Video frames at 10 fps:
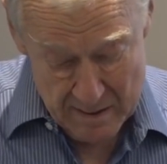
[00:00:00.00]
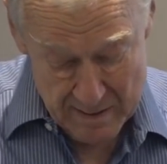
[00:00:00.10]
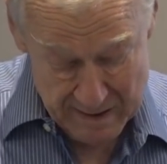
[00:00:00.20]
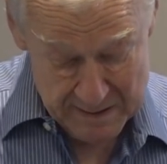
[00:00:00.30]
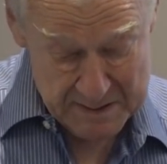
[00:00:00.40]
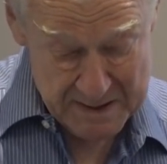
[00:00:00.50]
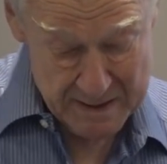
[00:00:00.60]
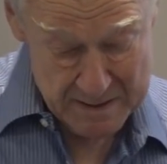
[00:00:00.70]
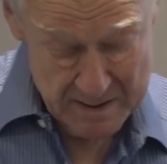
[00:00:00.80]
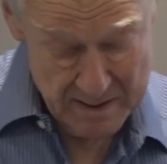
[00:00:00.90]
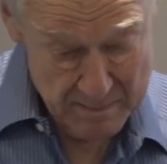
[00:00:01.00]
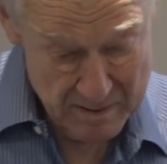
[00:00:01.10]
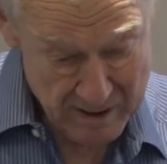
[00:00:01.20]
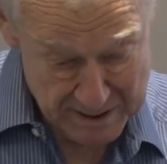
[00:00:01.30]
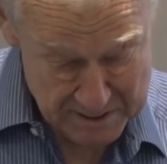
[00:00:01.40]
Then said
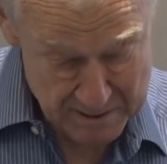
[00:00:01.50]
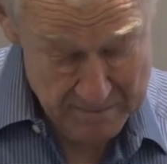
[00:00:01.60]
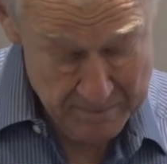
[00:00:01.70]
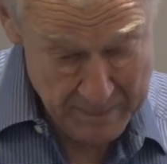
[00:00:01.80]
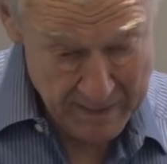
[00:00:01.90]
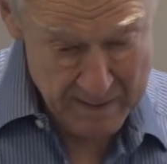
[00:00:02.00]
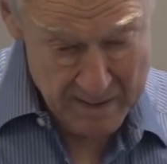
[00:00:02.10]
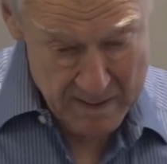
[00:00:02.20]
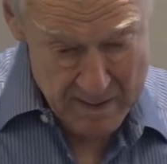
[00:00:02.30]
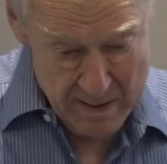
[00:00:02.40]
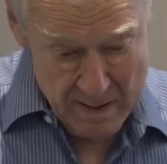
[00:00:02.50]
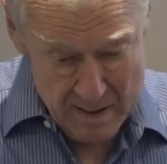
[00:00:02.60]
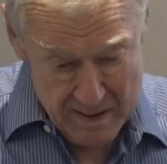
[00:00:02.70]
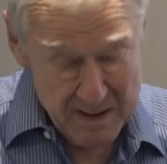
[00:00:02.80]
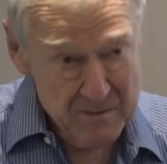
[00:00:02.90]
Russell that